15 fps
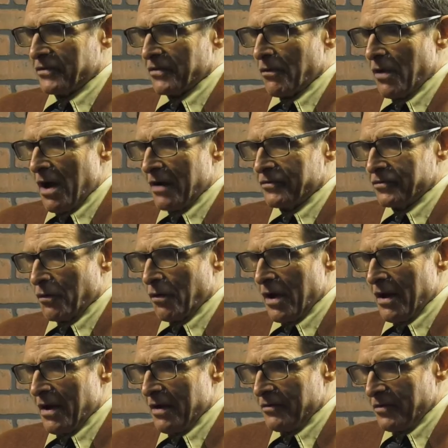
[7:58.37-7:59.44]

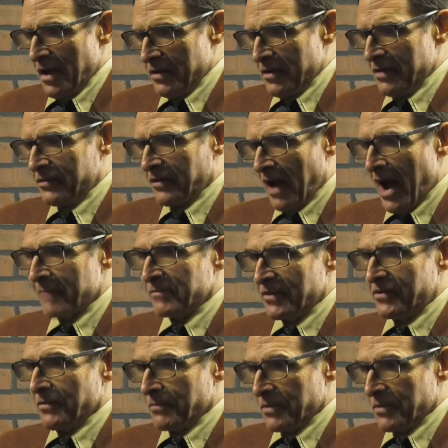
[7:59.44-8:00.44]
So in this time that you've